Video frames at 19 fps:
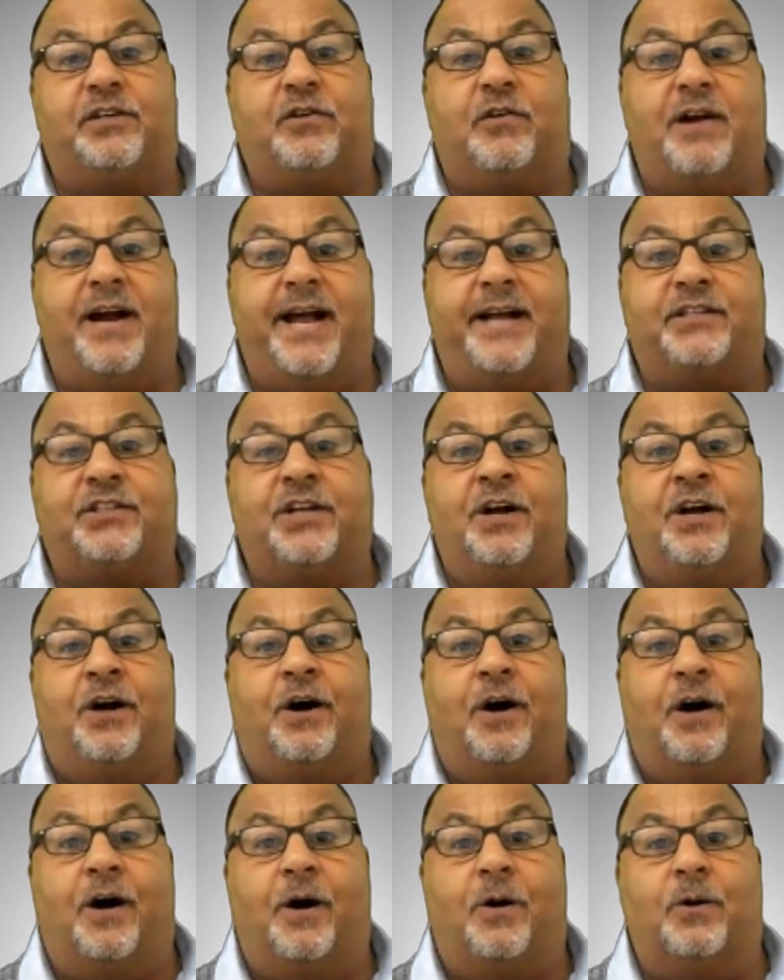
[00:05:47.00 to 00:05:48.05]
any cracks
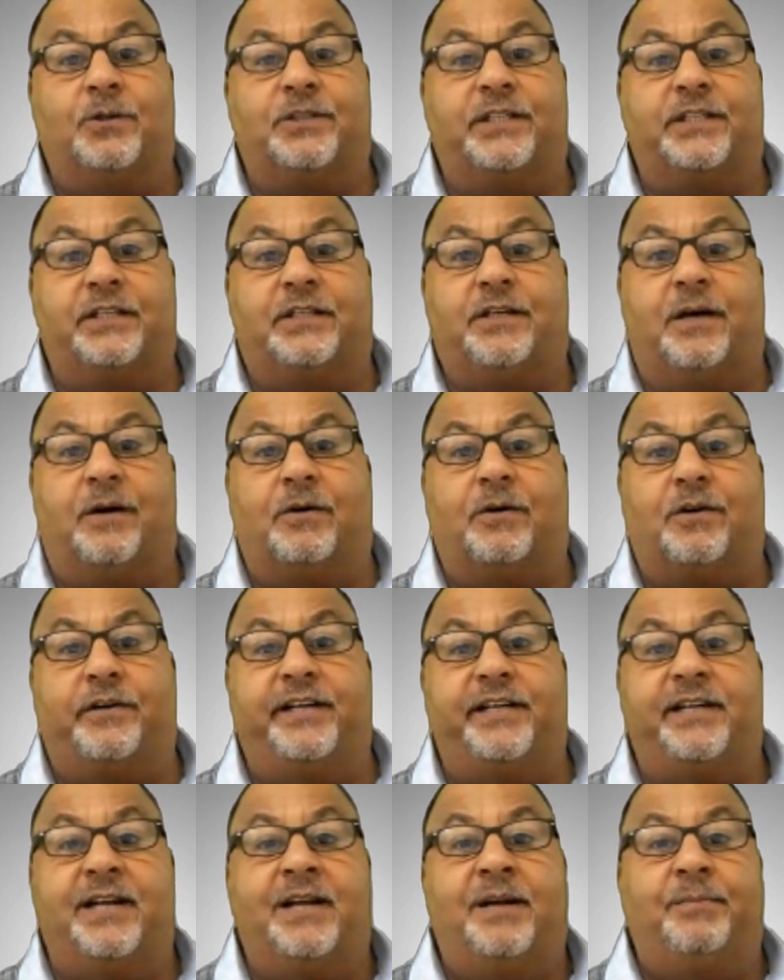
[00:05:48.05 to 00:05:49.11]
or holes in the
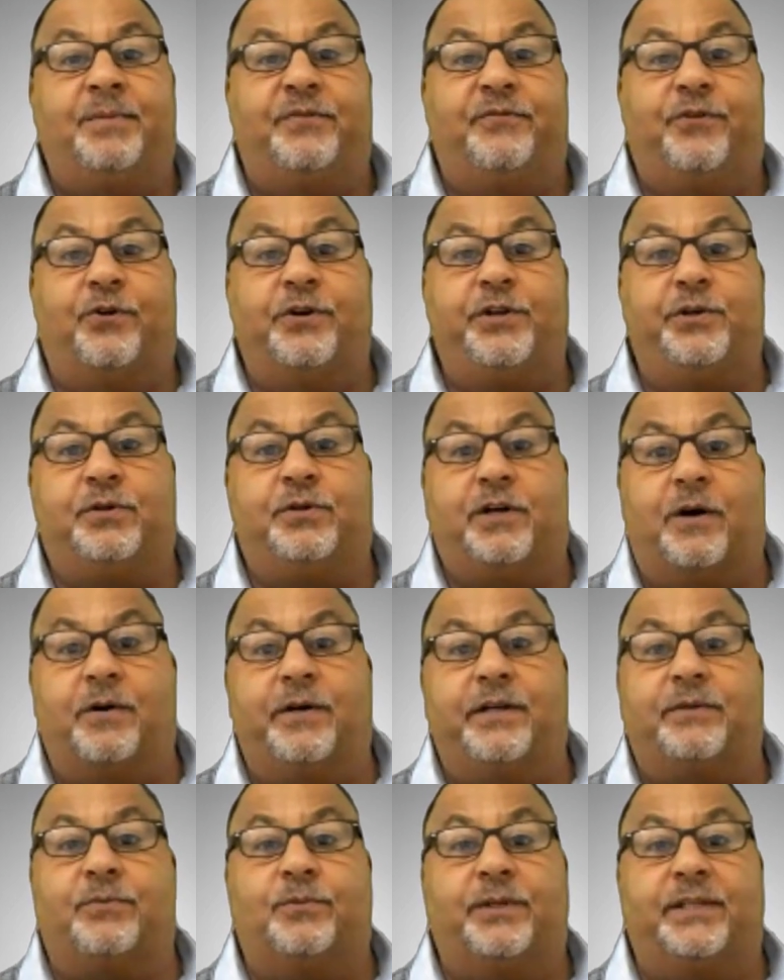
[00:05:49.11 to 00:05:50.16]
concrete before you
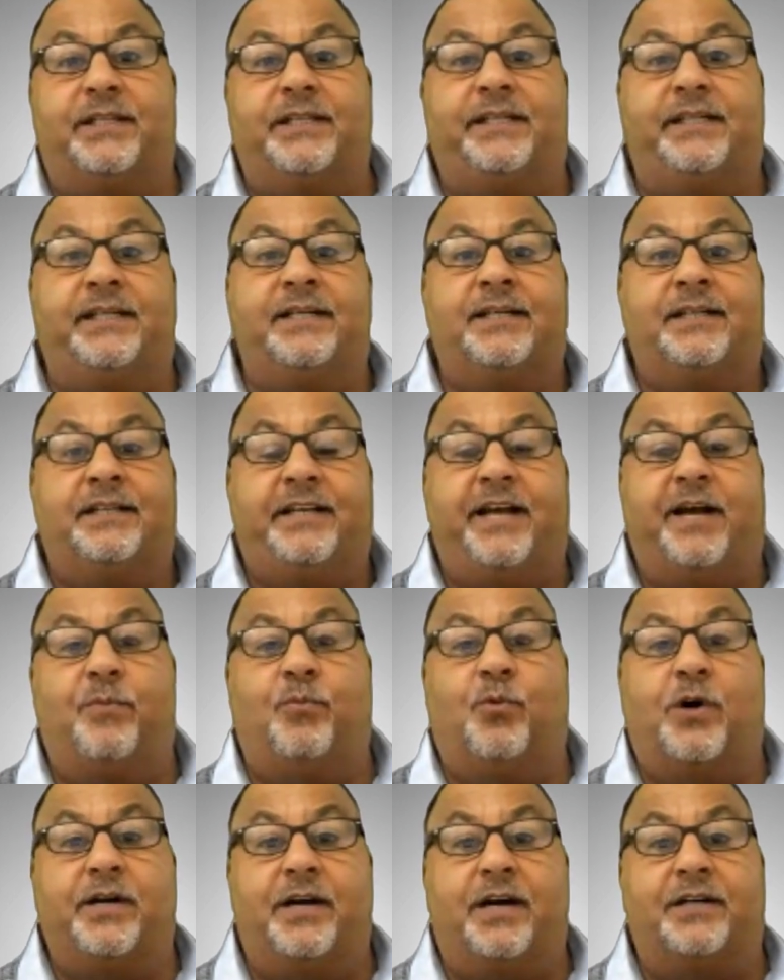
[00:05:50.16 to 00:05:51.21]
coat it with the
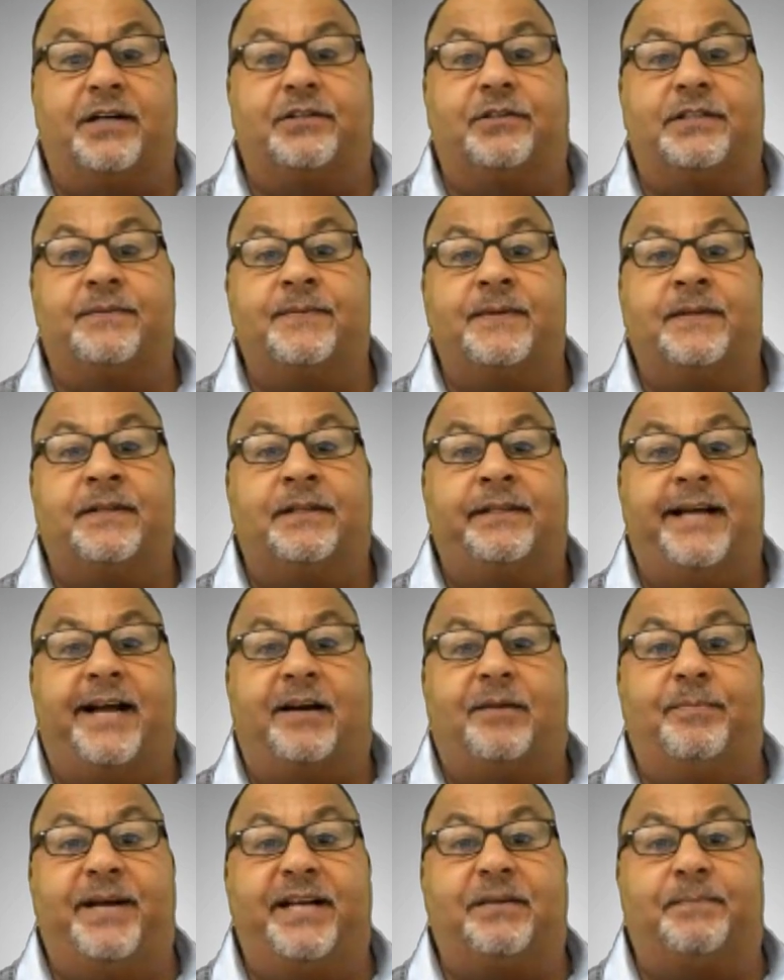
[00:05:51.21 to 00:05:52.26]
Chem 100.
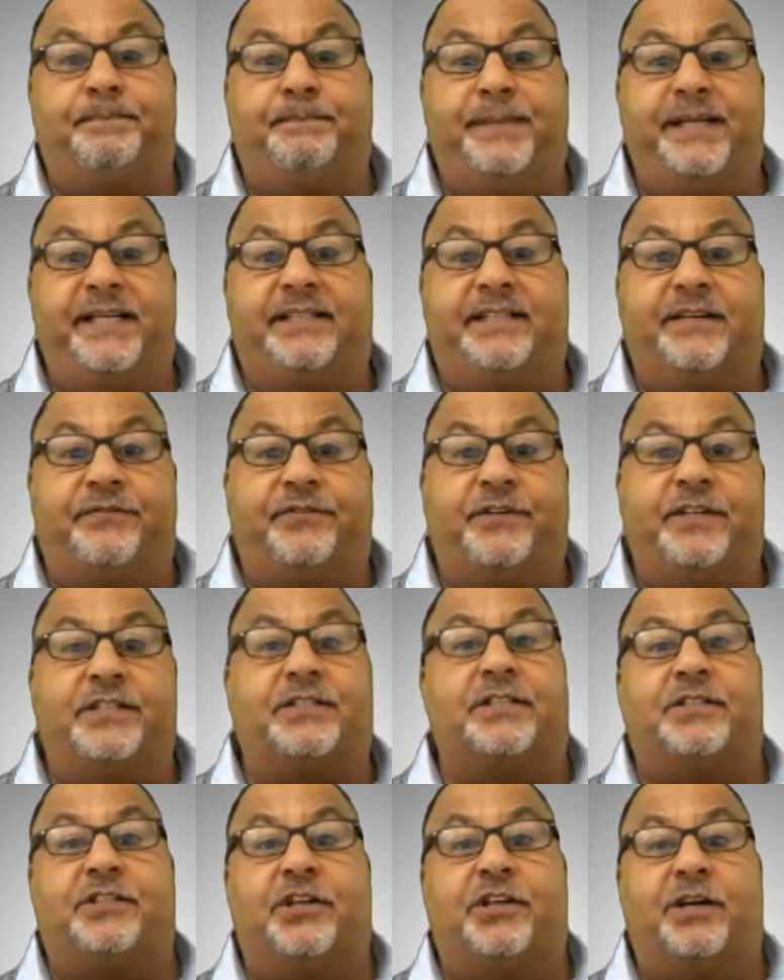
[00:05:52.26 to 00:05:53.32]
That'll make a big
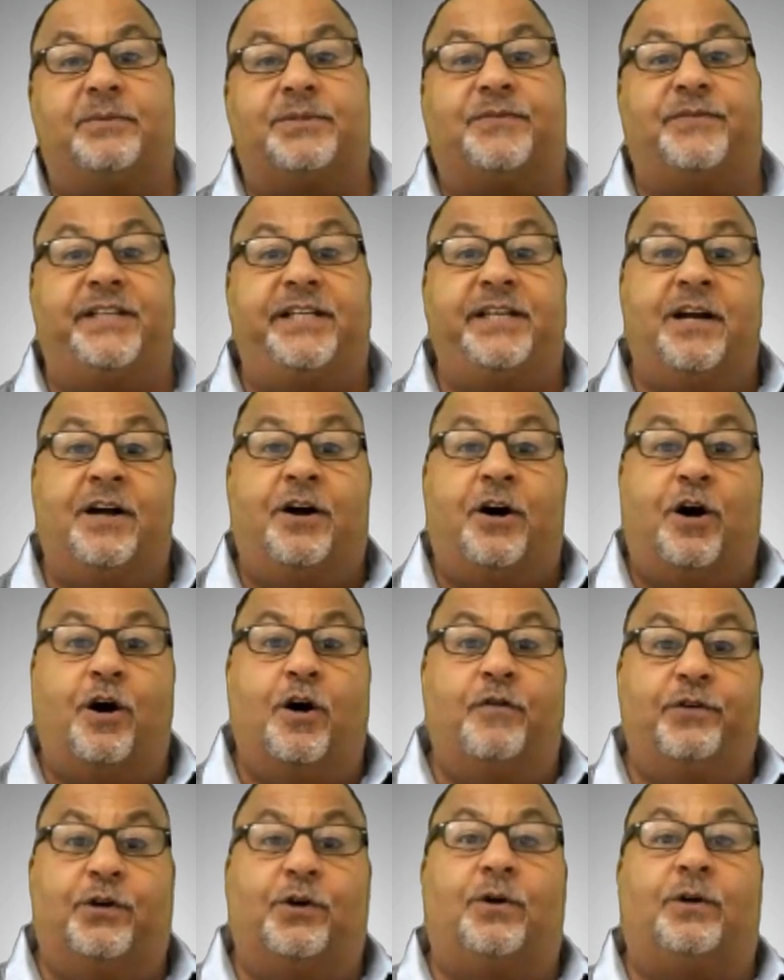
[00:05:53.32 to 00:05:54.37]
difference in terms of the
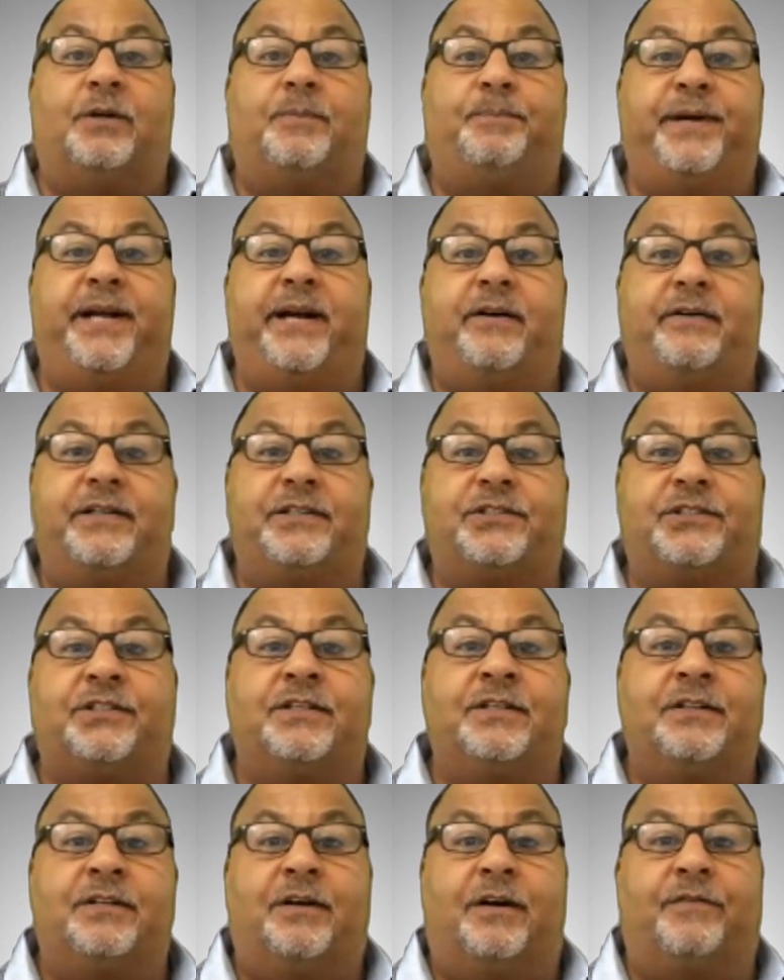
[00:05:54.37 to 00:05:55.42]
overall
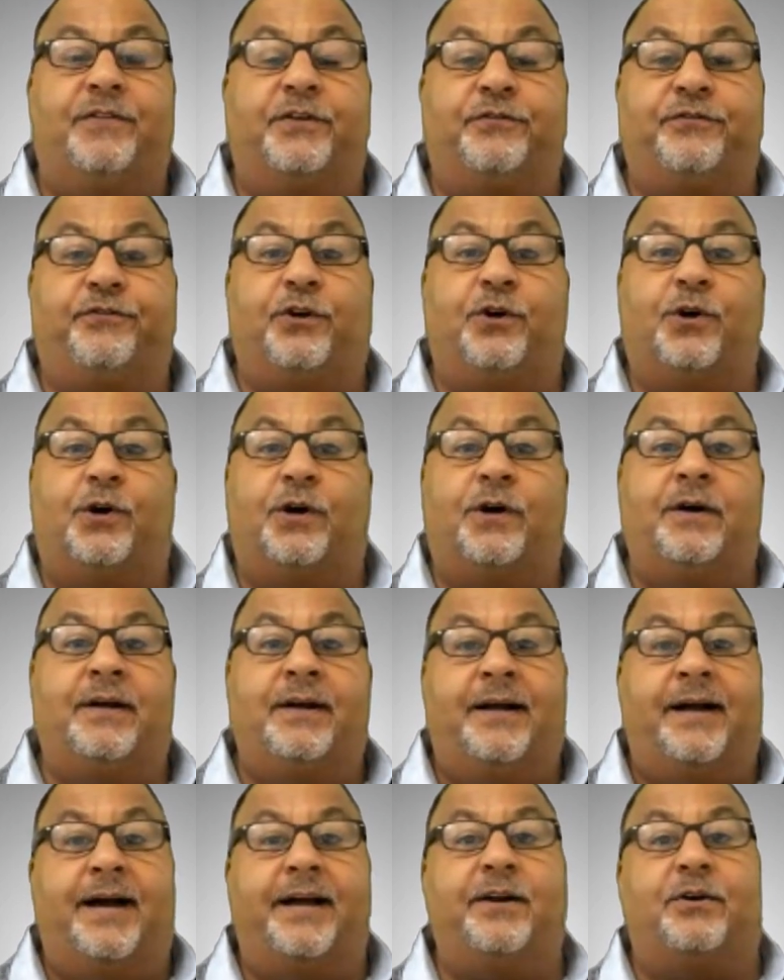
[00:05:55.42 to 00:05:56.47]
appearance of the
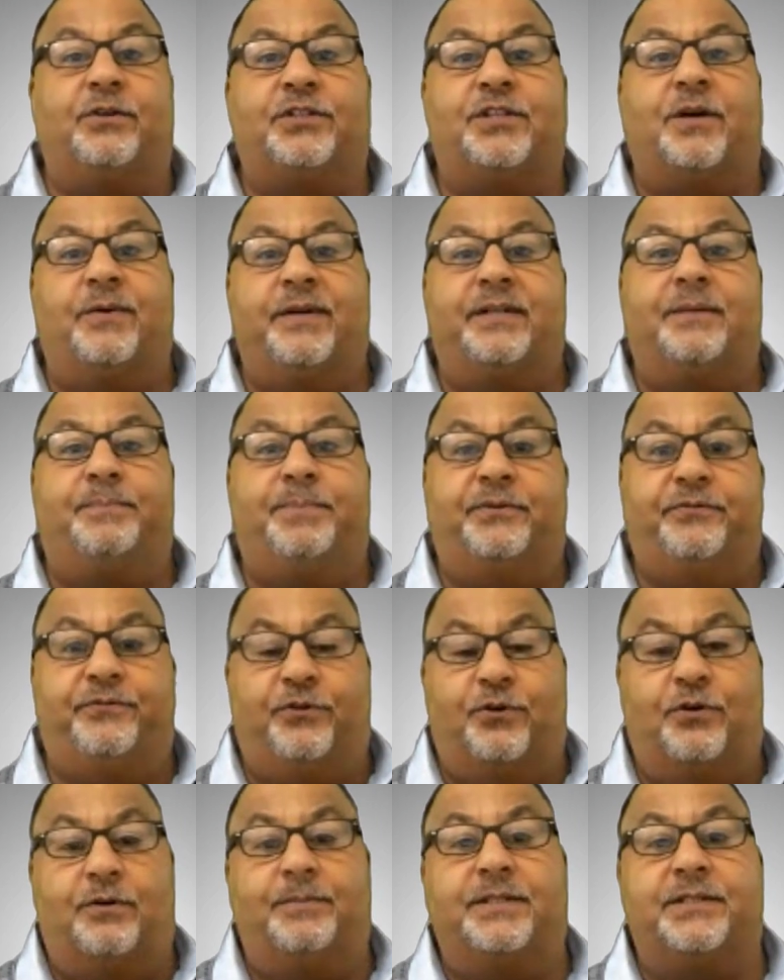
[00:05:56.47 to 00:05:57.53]
floor and also in the
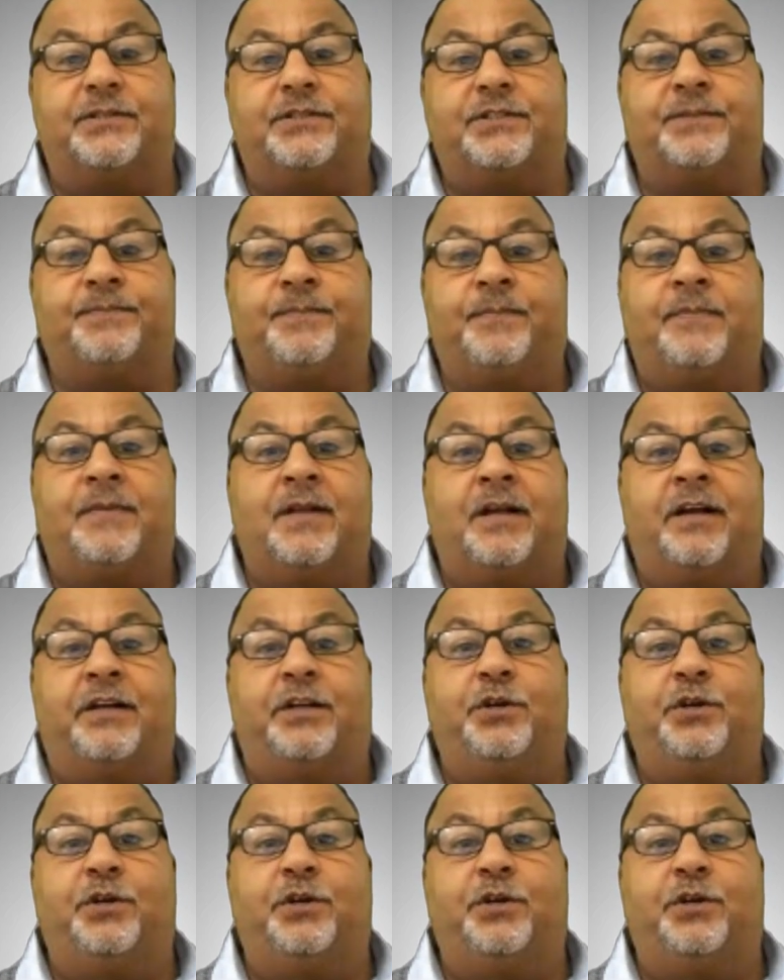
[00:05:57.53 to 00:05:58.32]
performance.